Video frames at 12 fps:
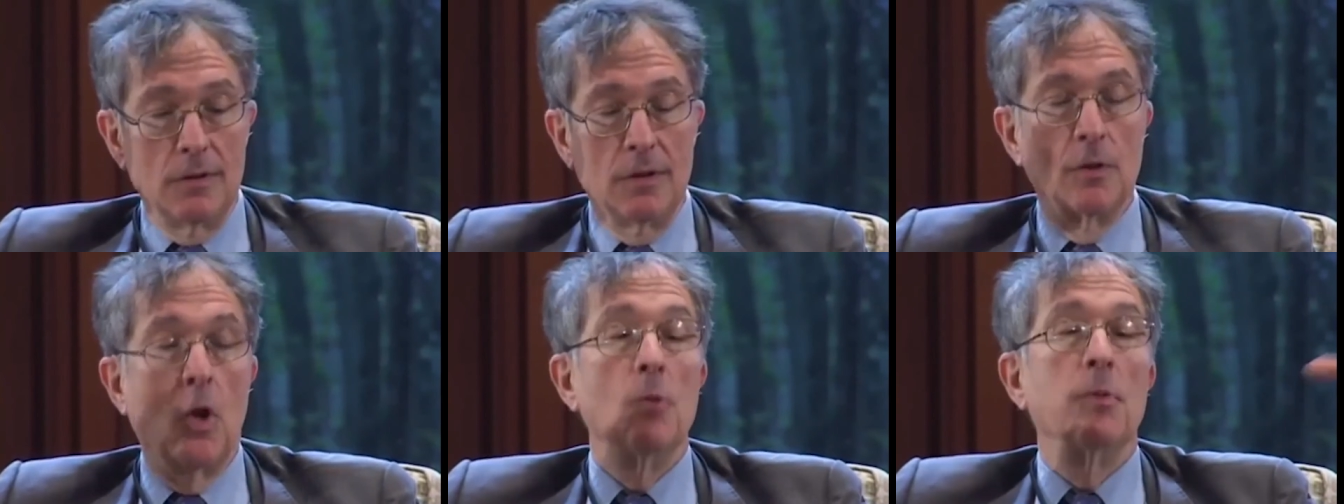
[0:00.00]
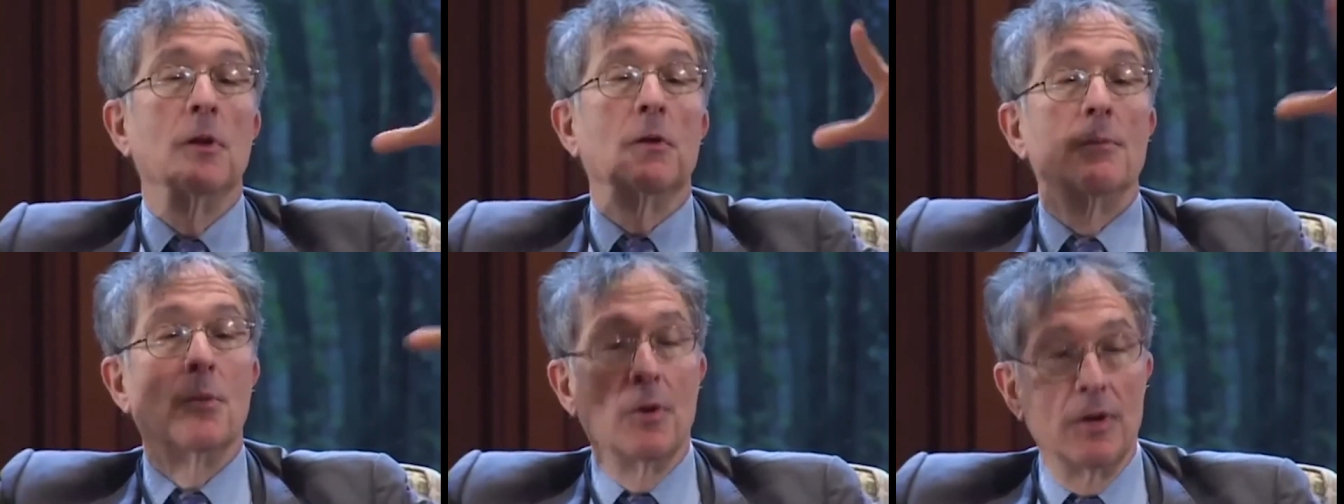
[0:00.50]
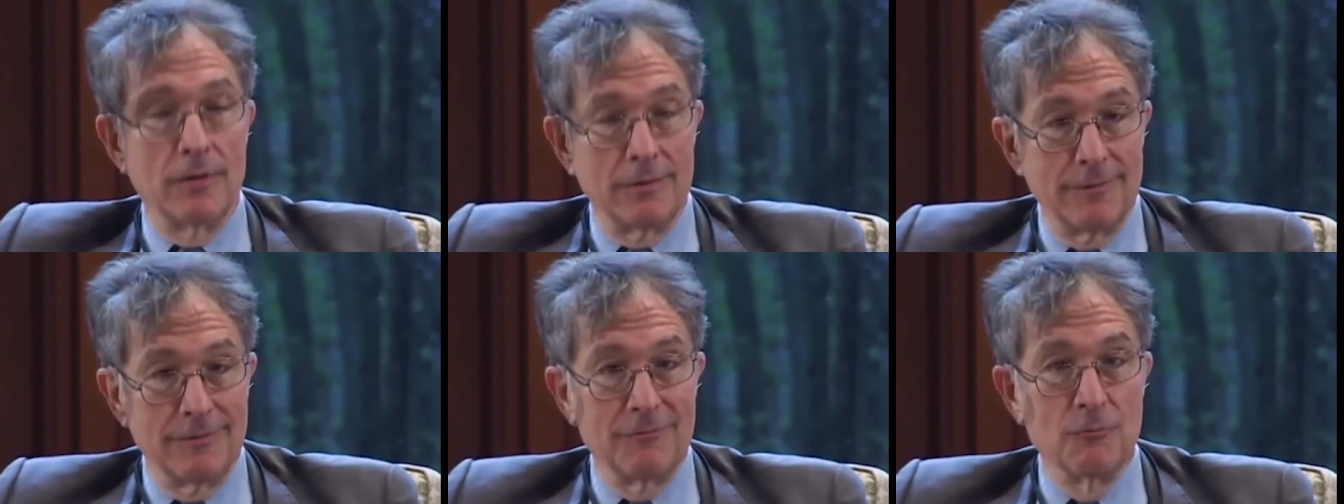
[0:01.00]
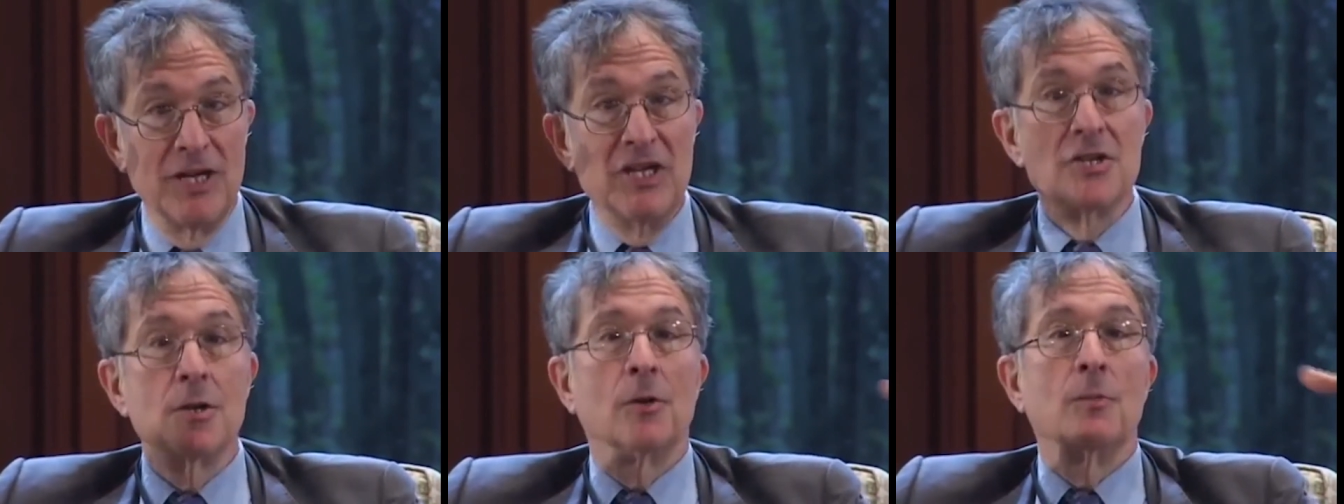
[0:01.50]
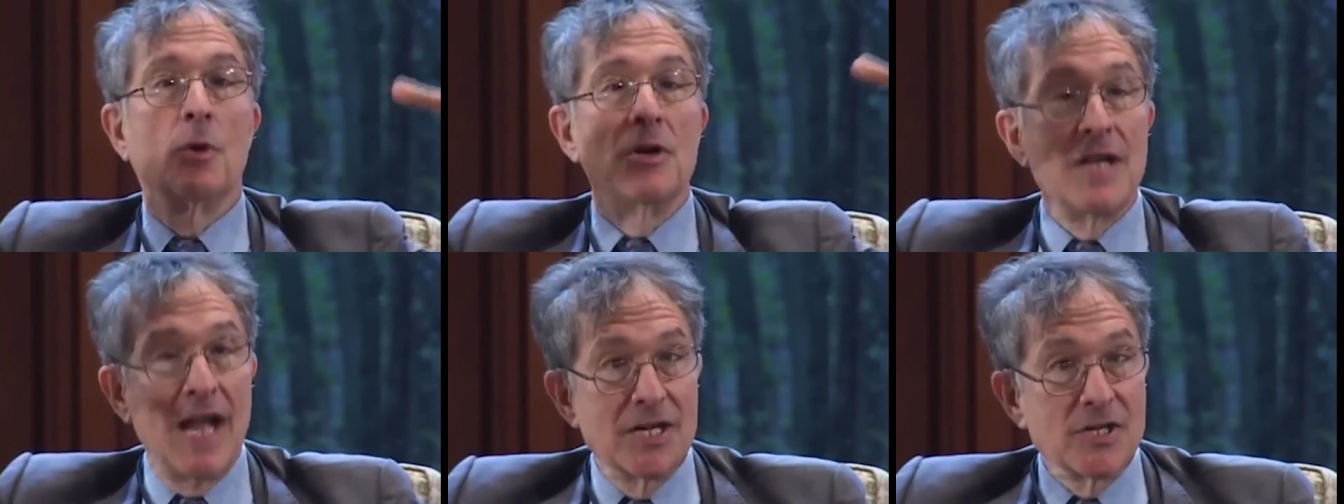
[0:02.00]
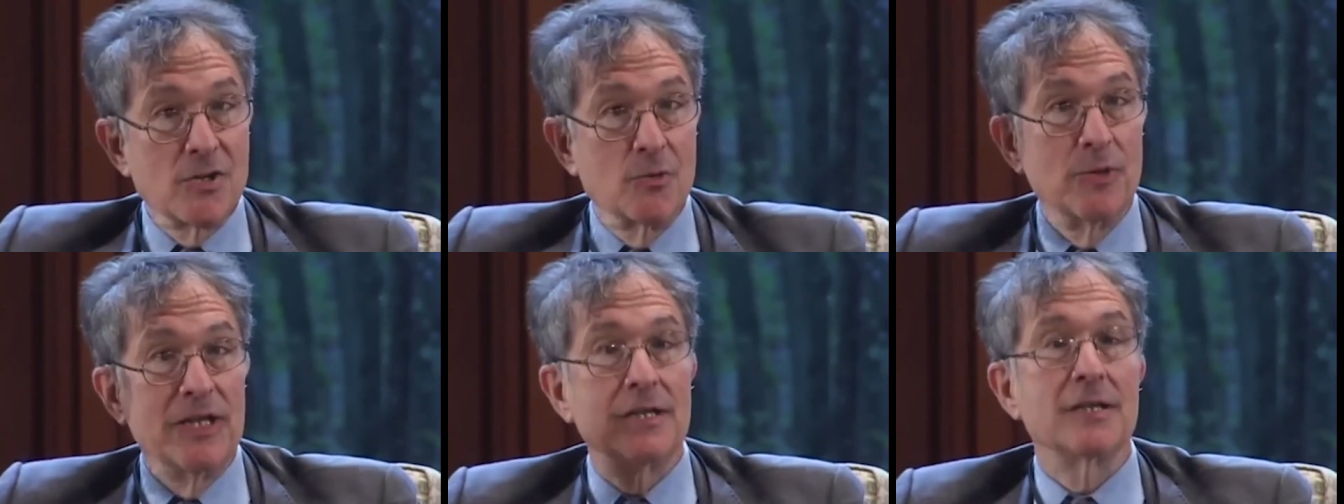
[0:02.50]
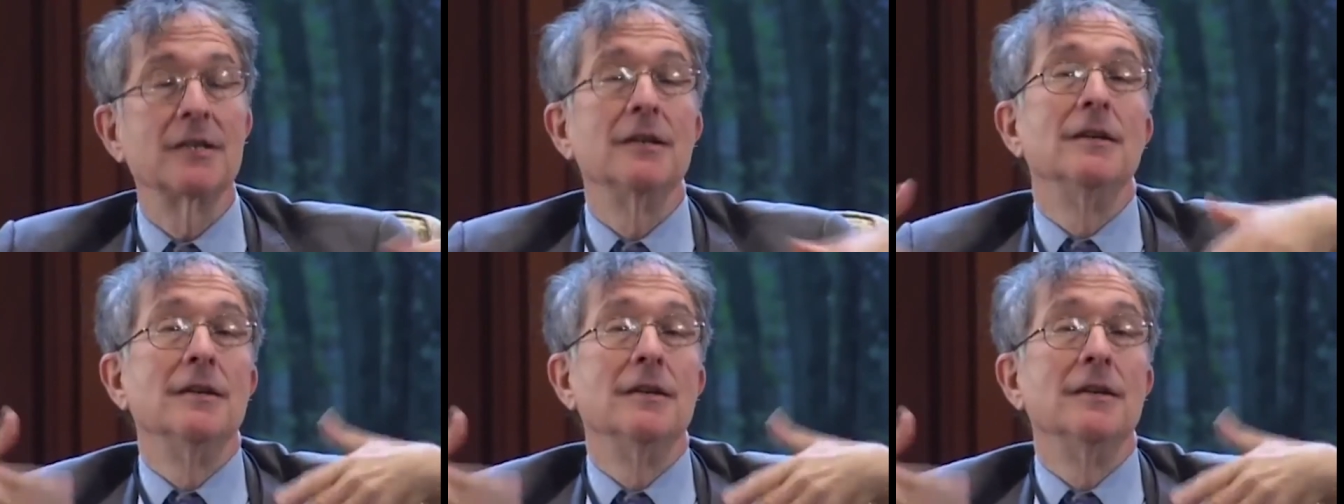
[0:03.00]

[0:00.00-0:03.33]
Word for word: global or more regional or more national reach